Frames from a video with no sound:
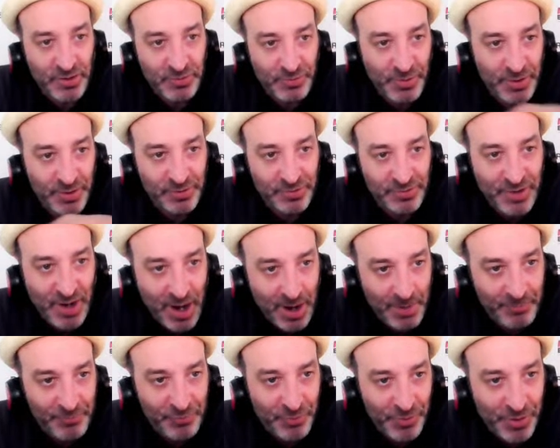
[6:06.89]
when it's
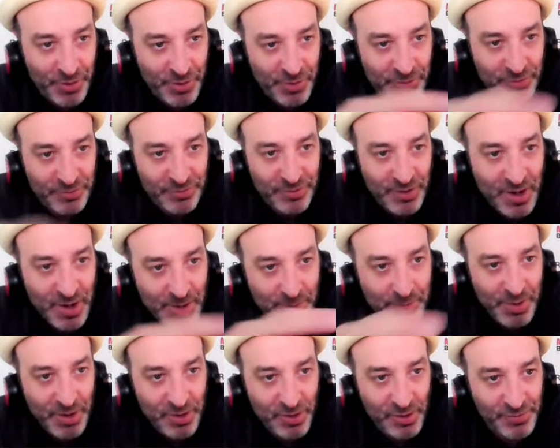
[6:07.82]
time for those
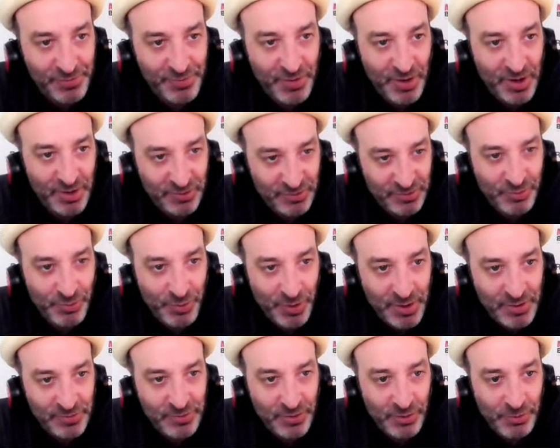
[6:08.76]
bigger fights?
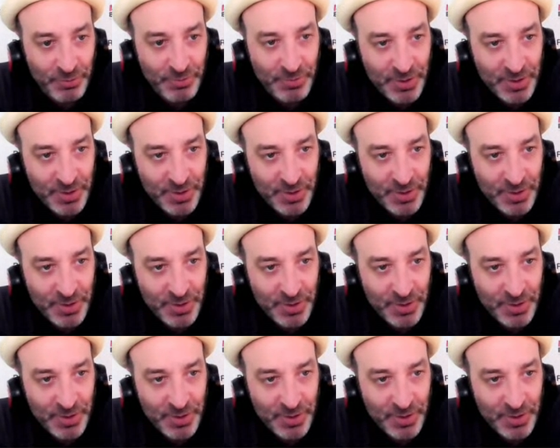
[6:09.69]
22?